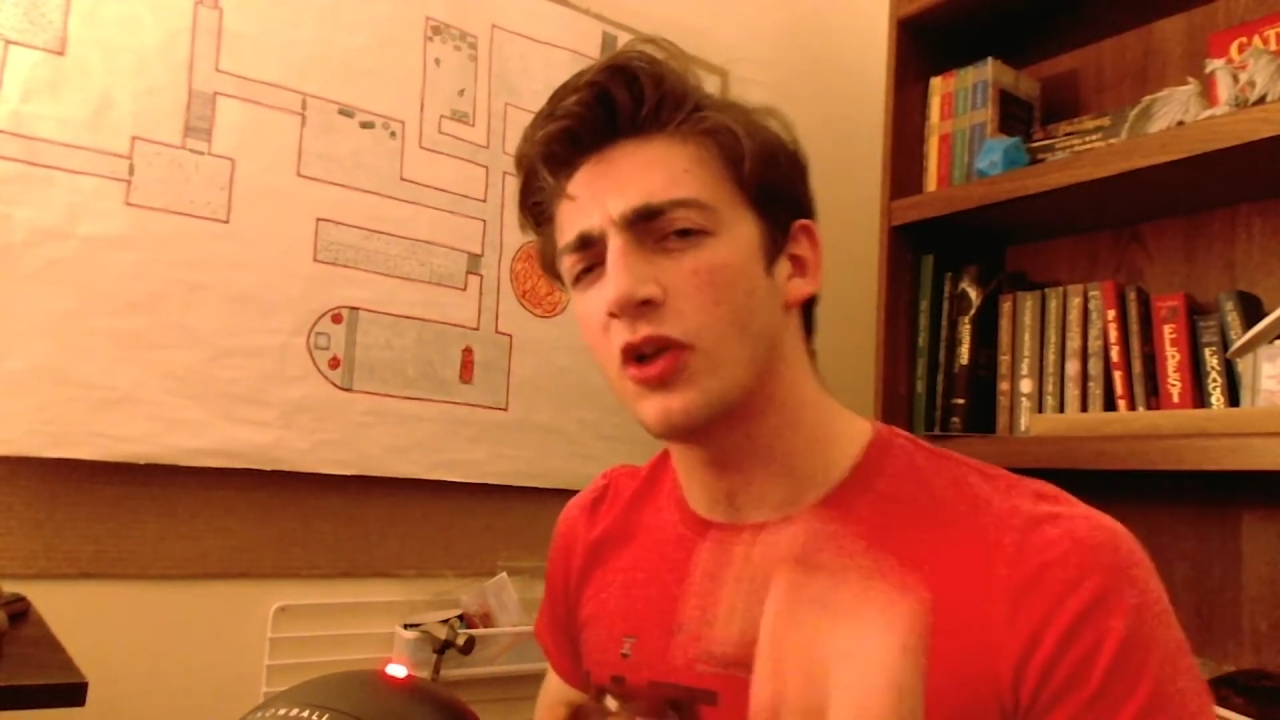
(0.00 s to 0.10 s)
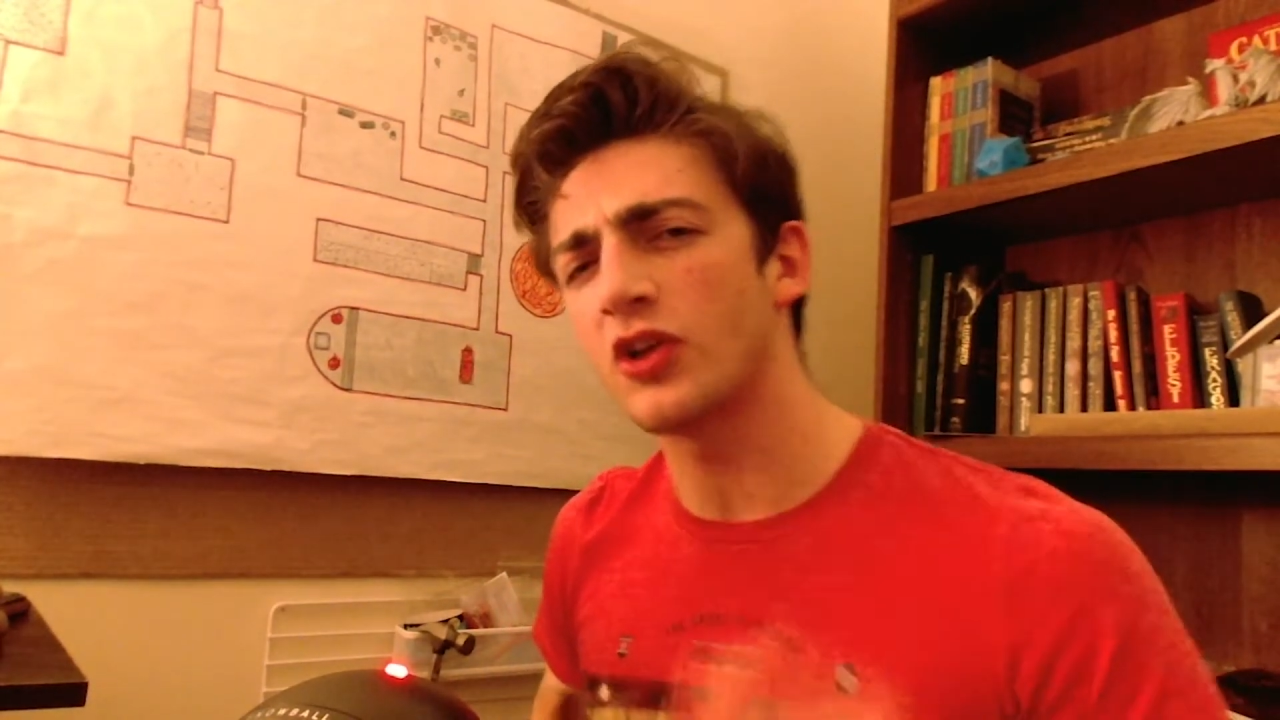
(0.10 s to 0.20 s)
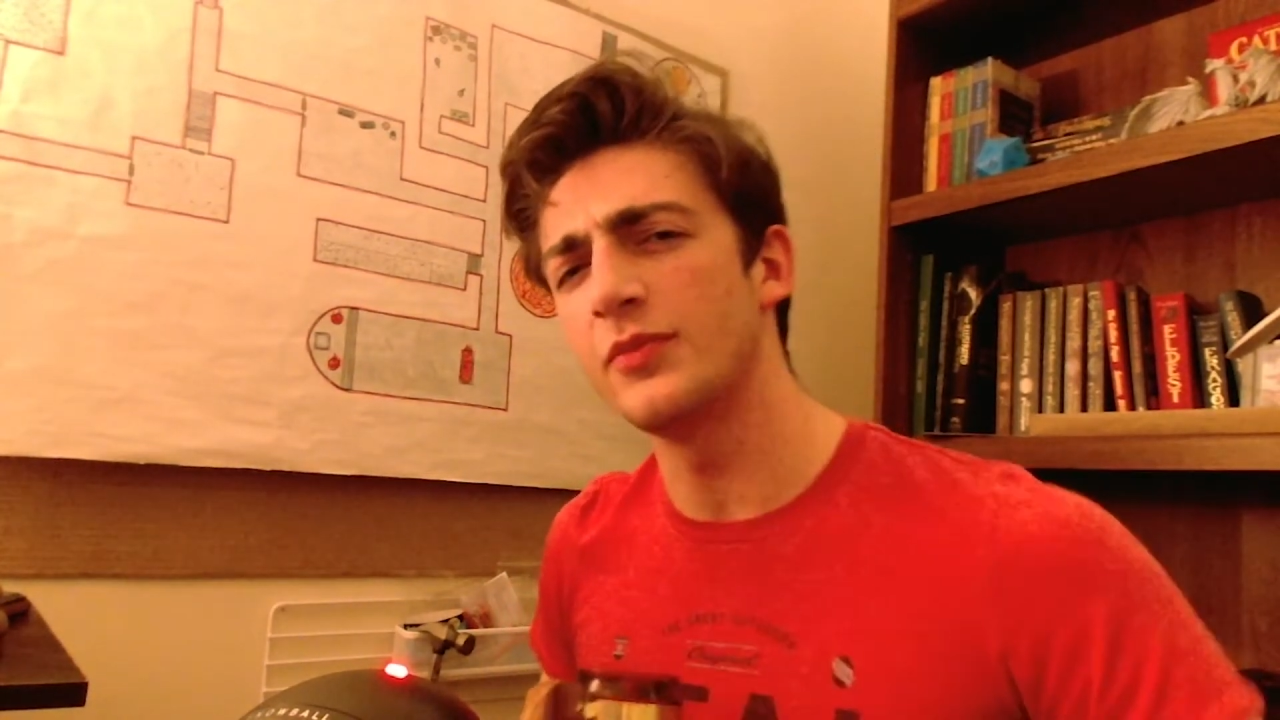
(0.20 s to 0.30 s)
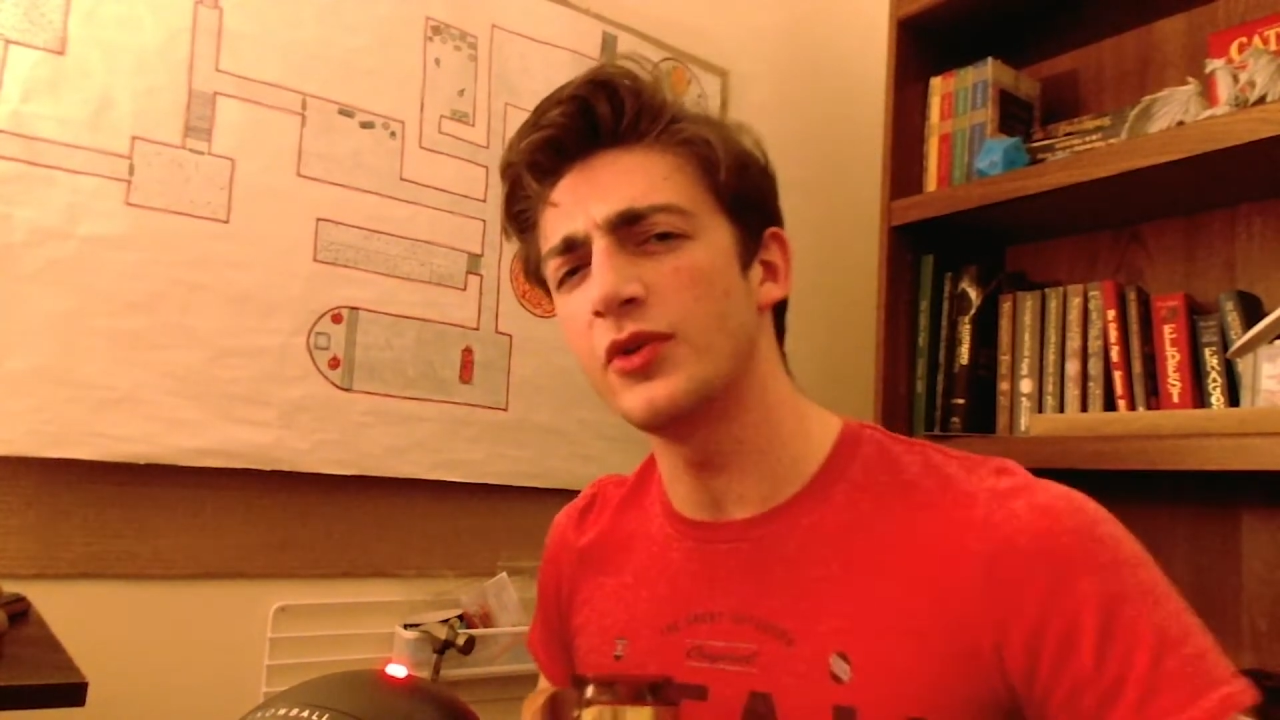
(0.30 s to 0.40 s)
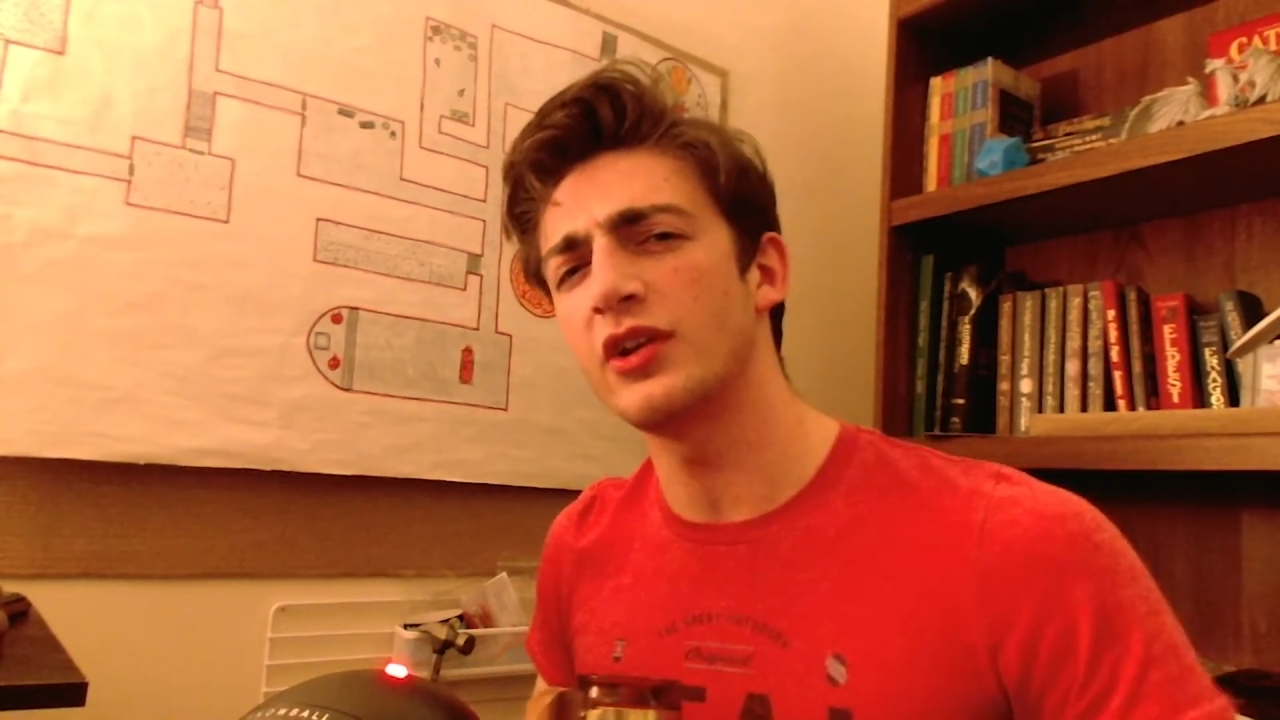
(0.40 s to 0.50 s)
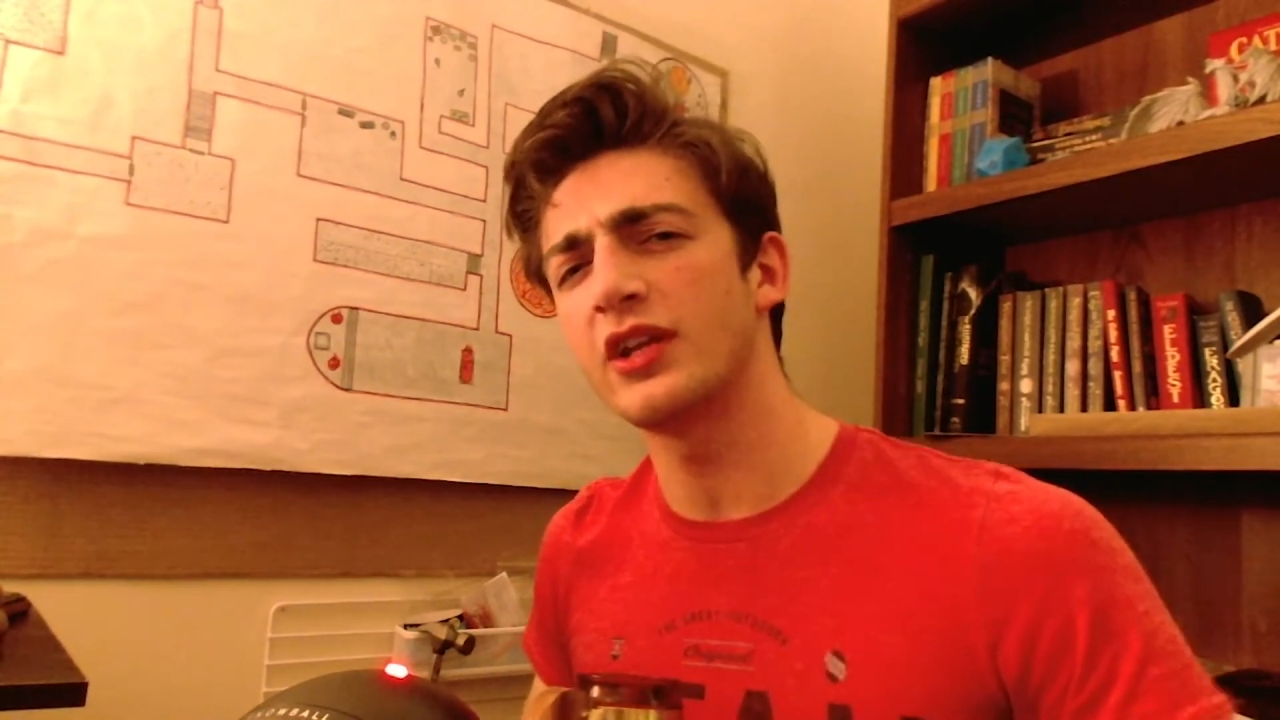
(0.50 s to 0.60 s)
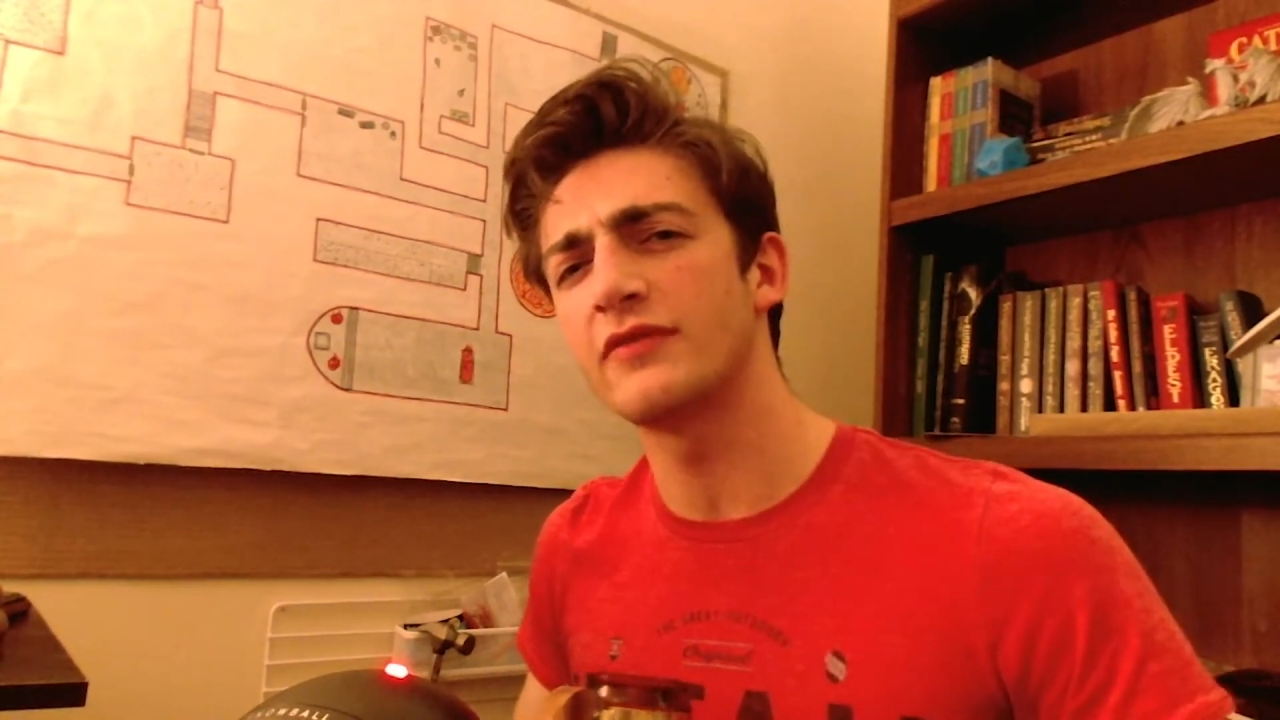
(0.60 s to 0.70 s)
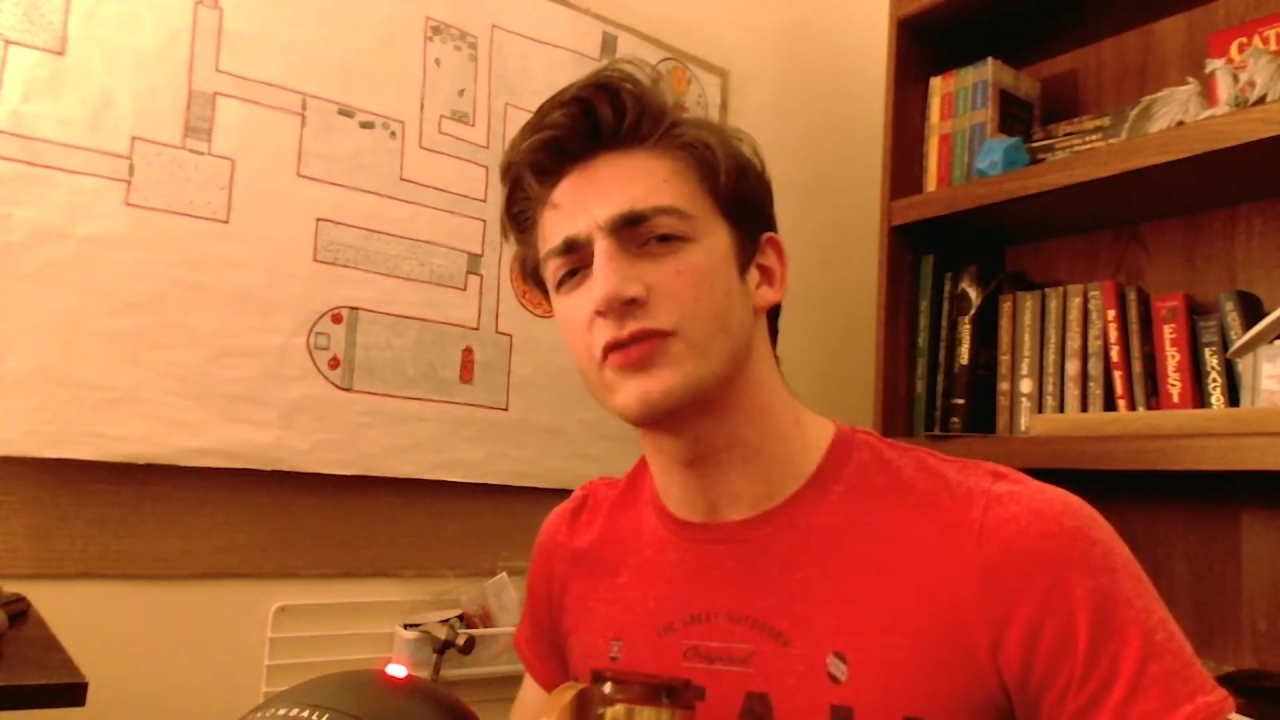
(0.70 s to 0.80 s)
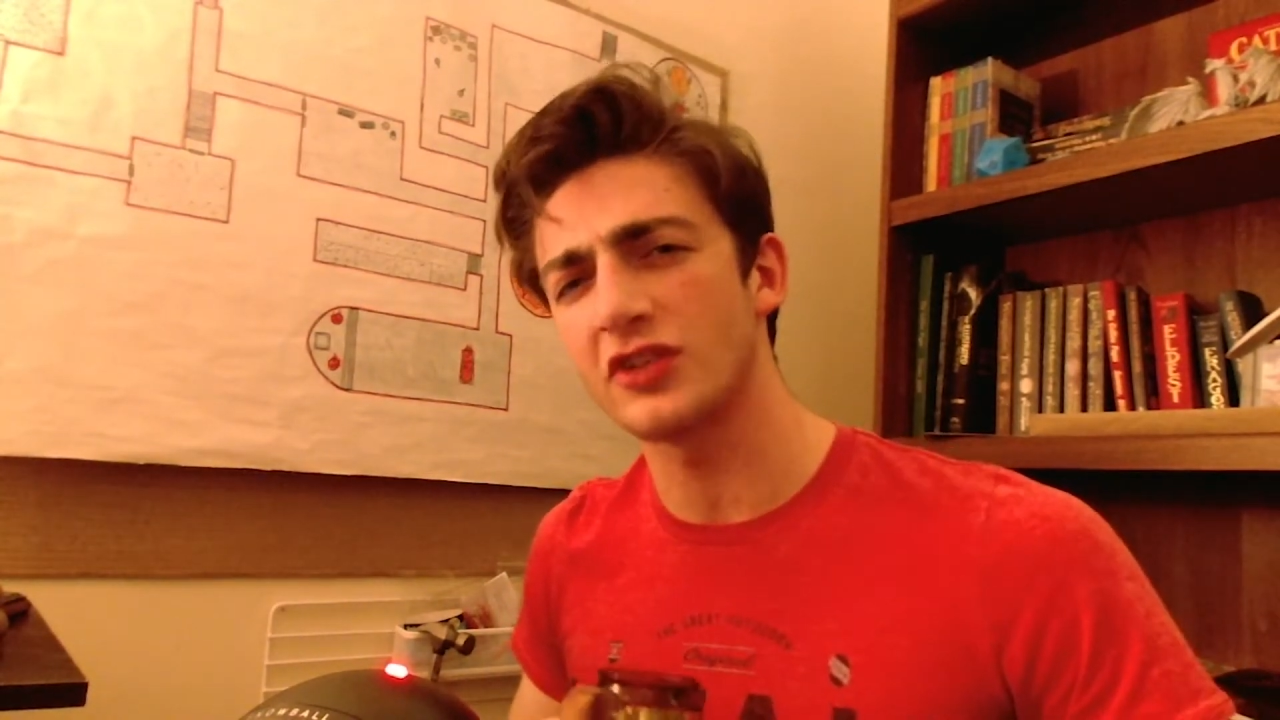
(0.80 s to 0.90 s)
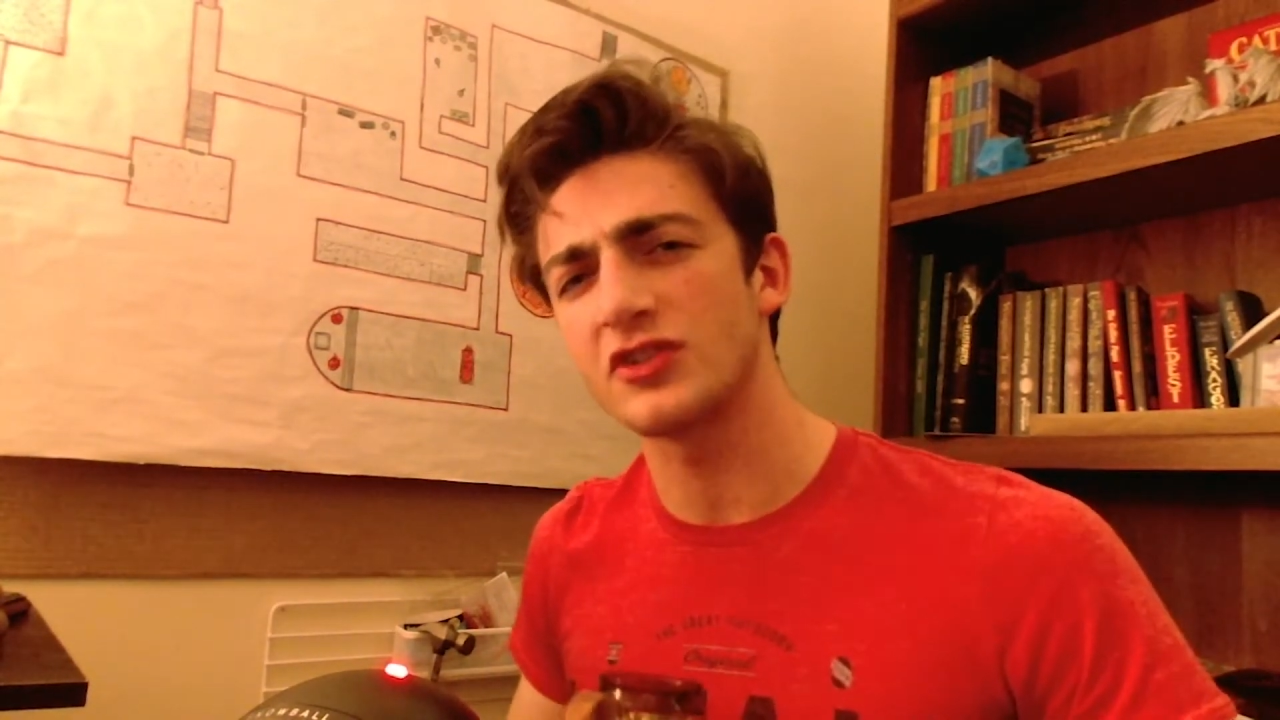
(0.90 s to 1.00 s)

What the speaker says: community of just